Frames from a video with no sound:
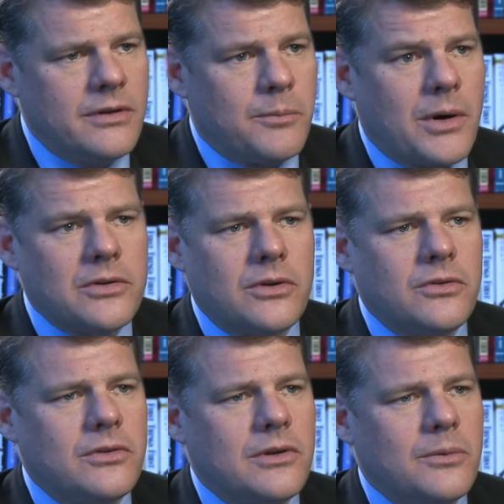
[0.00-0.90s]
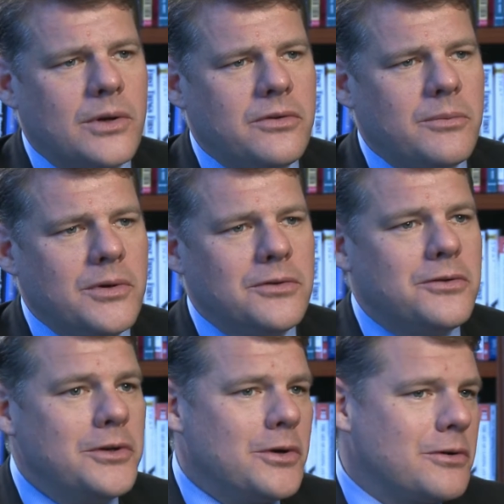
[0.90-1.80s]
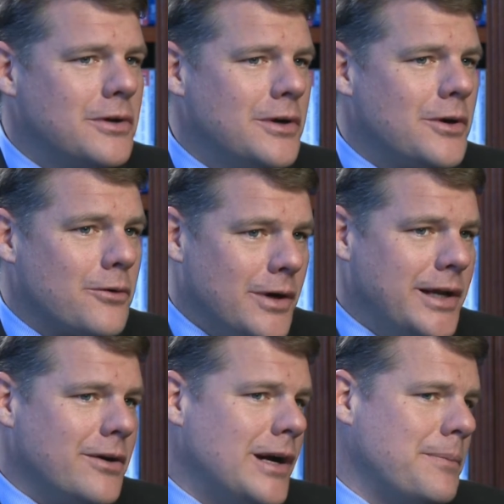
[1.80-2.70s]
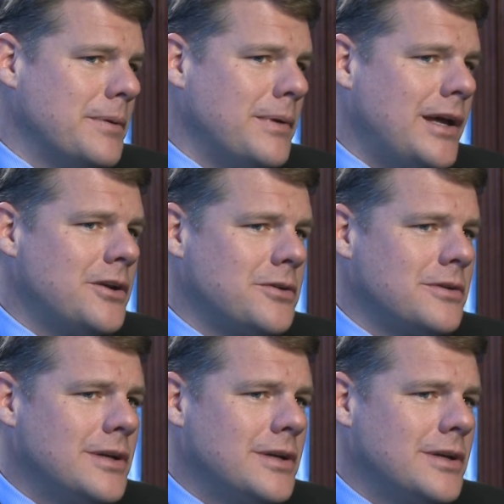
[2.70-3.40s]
the process under which the business that you're running or helping manage